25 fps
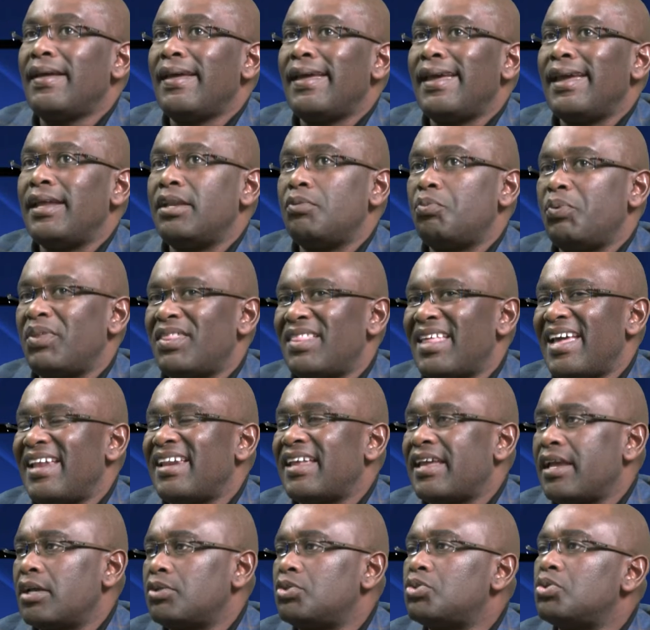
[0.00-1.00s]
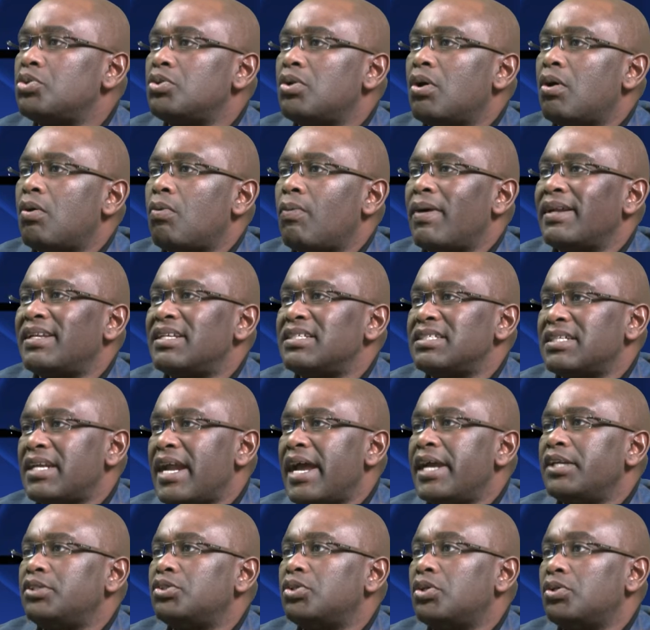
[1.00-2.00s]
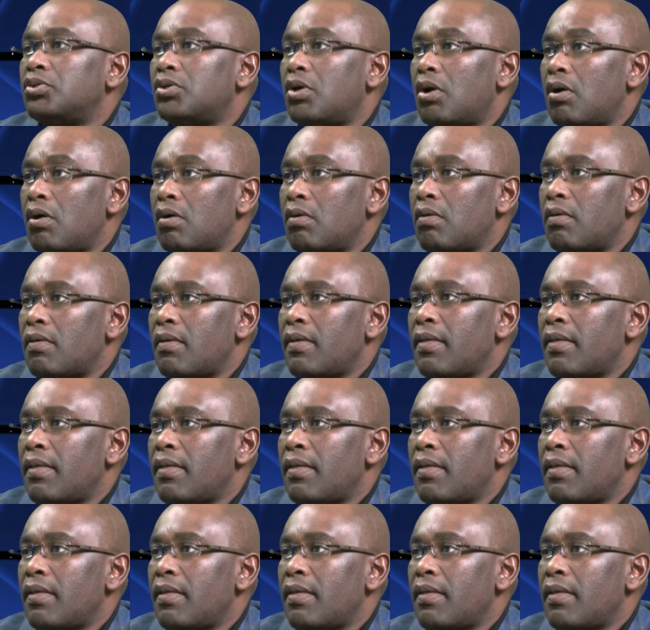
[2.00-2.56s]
and we then get to know what is right or wrong.